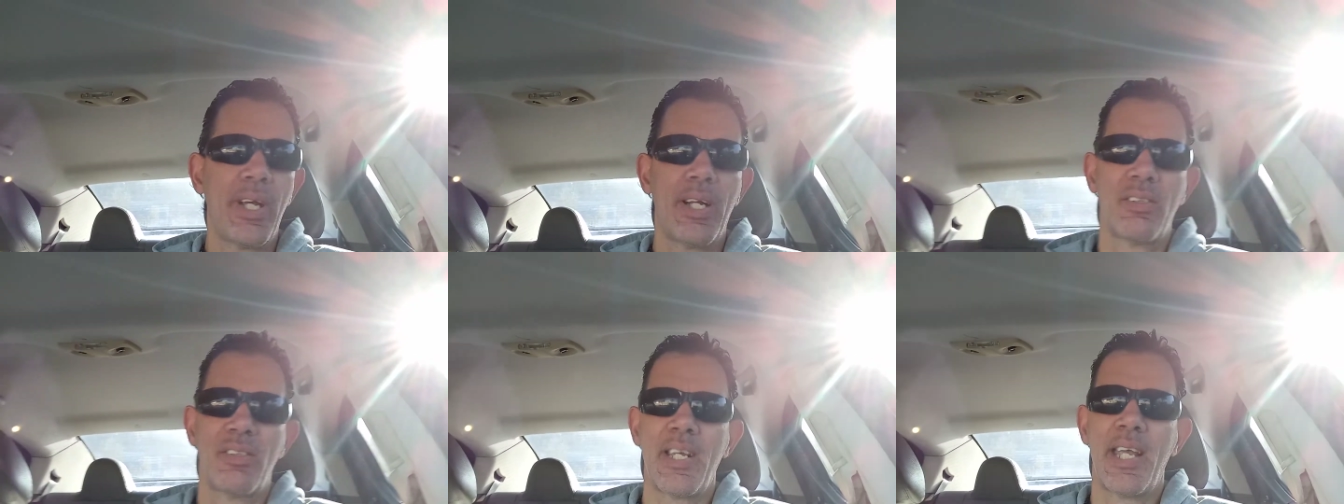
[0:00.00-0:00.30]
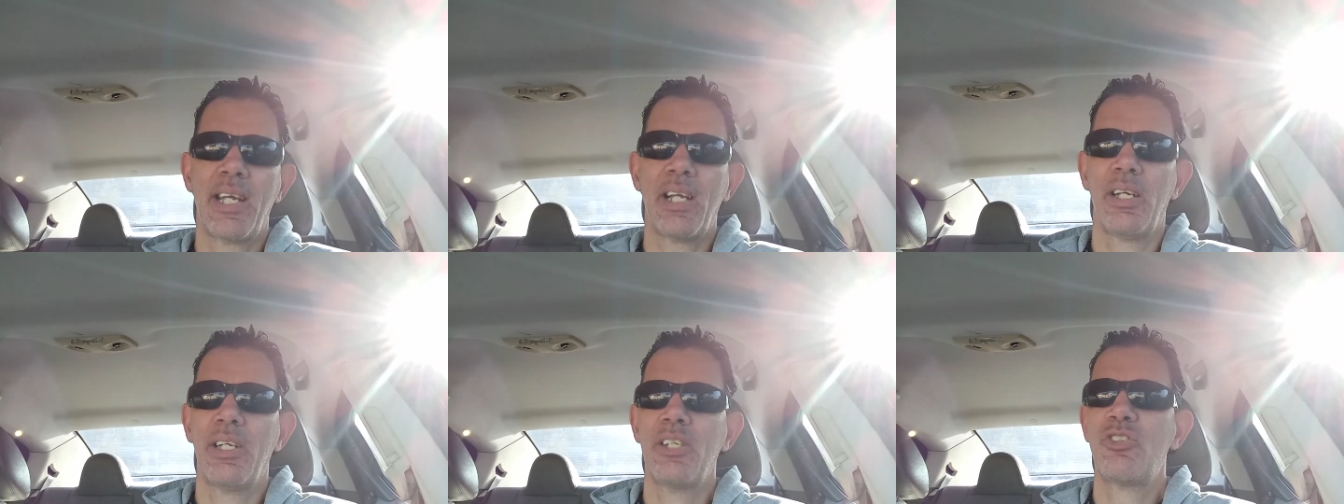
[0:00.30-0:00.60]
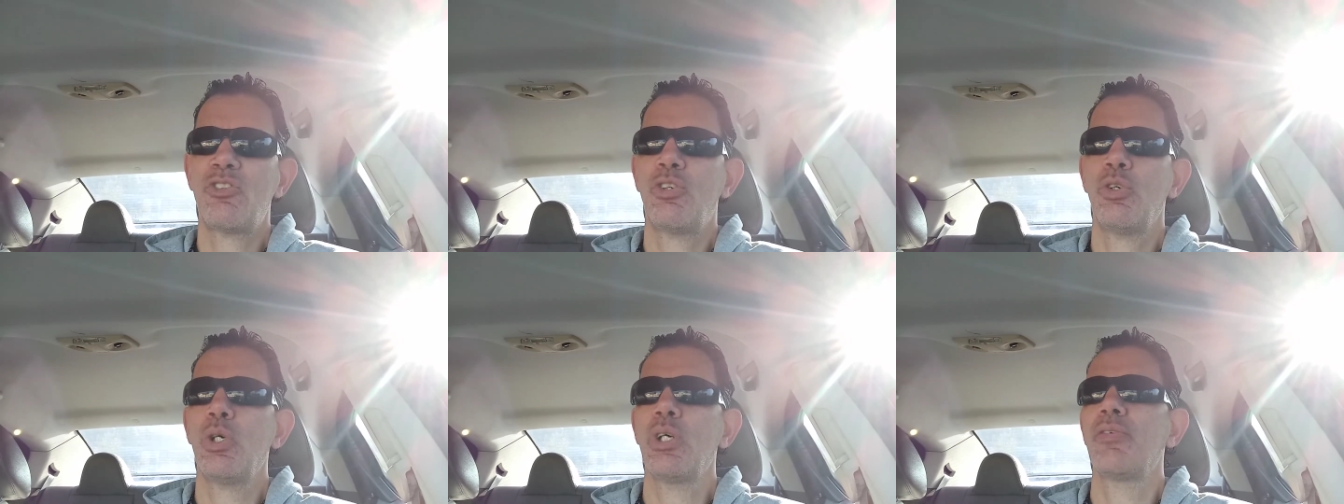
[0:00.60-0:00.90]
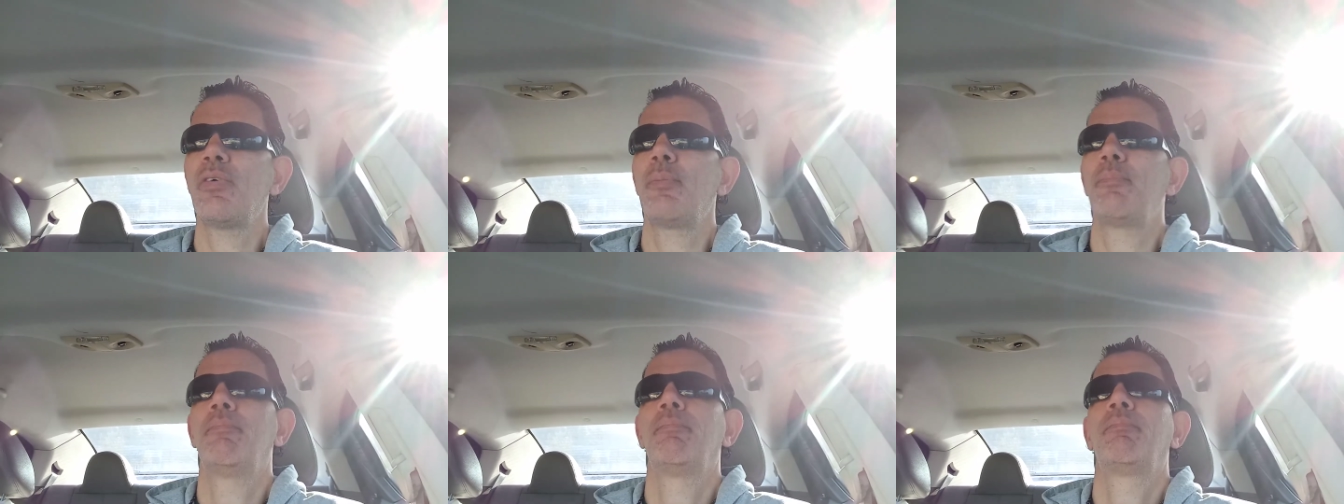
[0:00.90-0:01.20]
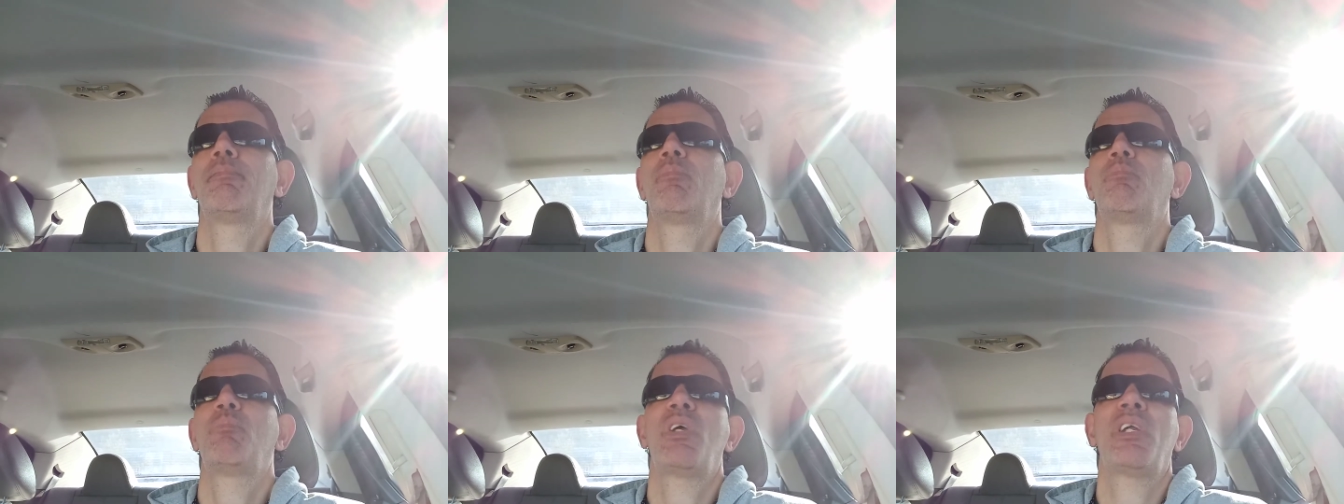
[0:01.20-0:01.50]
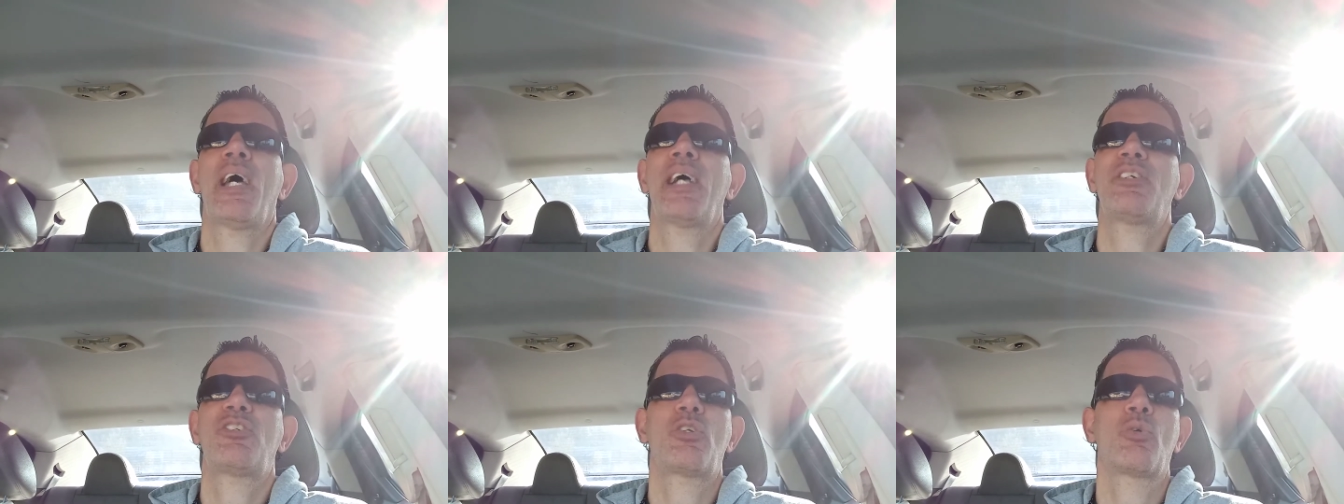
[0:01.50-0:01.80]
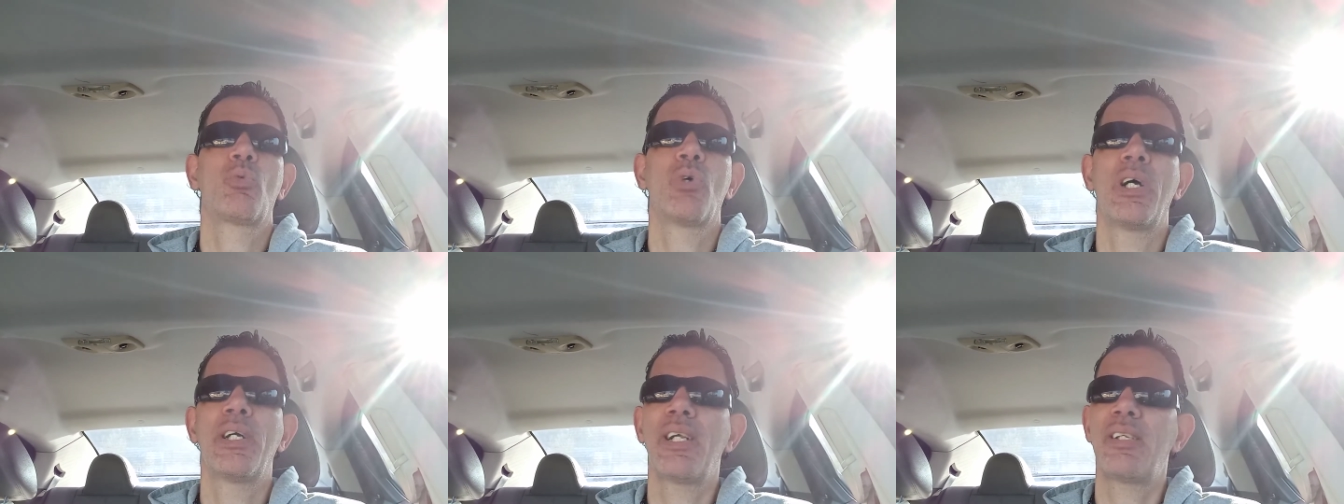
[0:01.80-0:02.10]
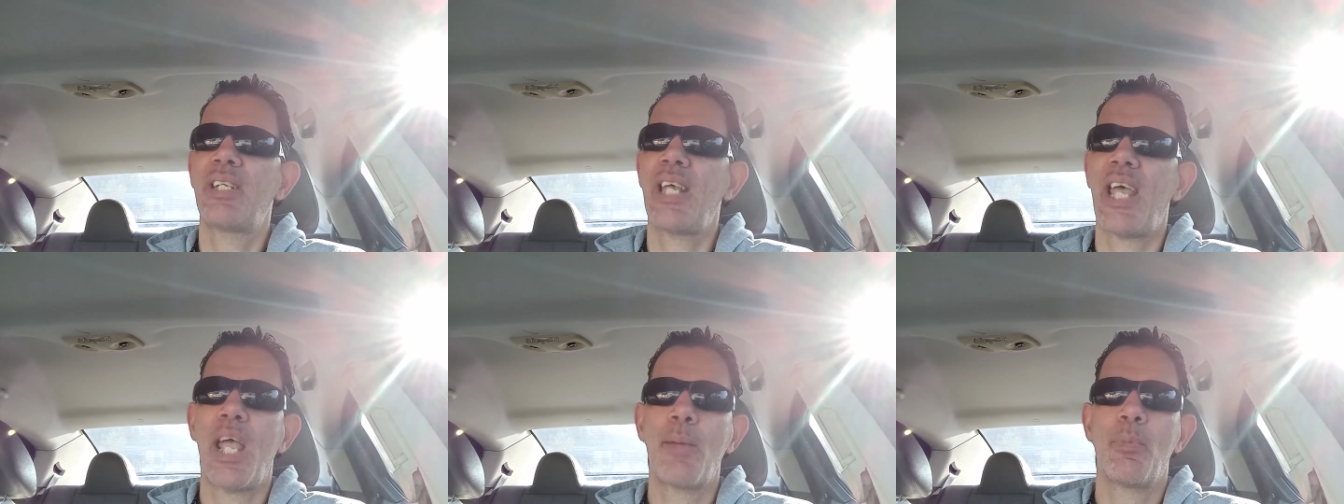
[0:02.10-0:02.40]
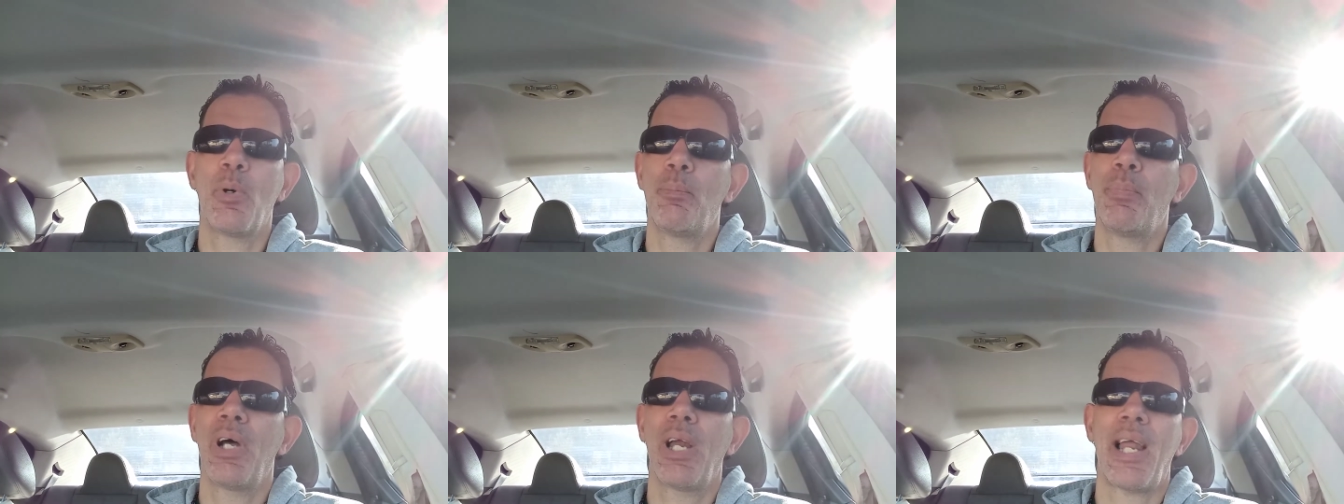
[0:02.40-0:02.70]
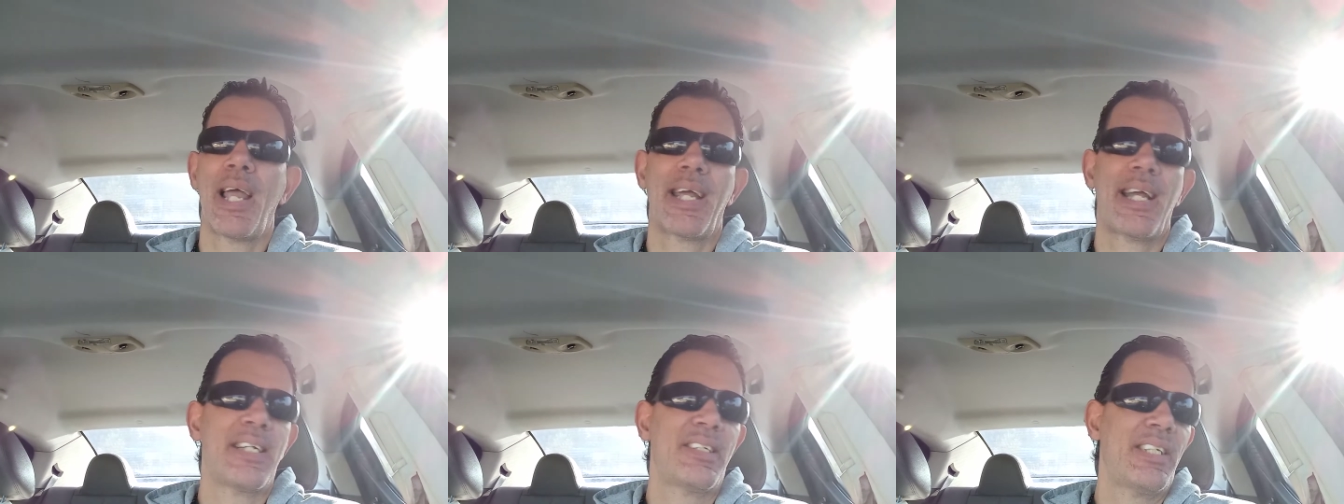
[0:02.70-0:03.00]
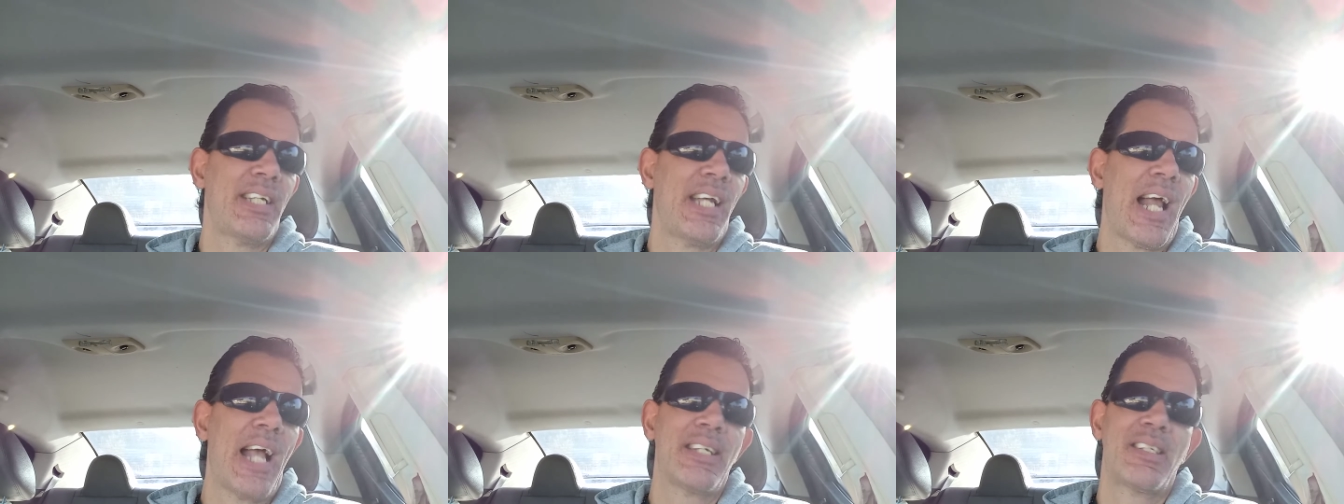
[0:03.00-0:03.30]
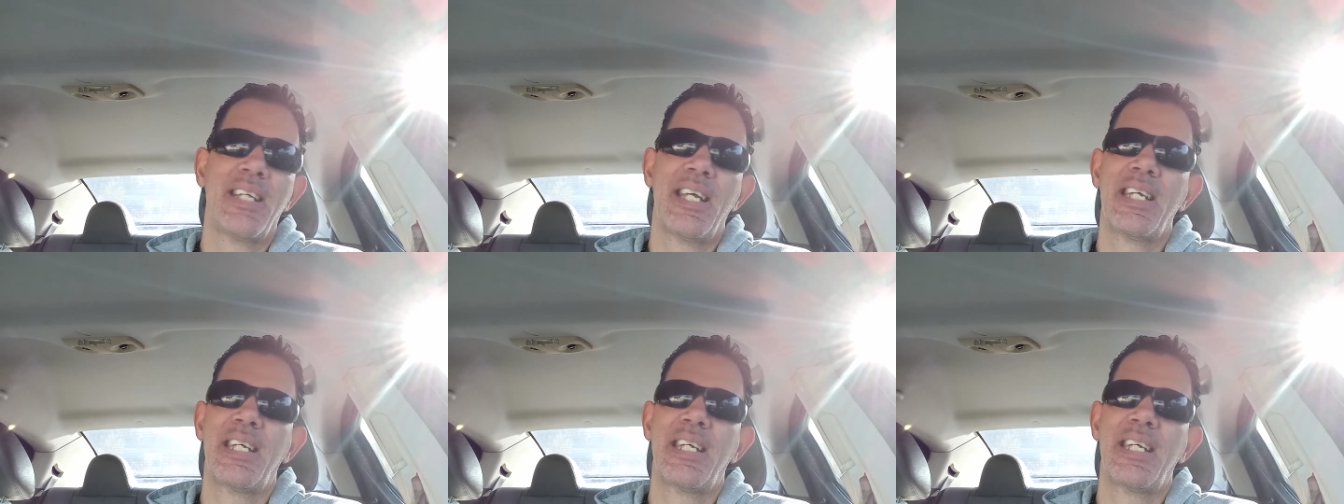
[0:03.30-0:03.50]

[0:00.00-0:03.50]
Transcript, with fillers: Be nice to run the table, but like I said, I said Calgary in six,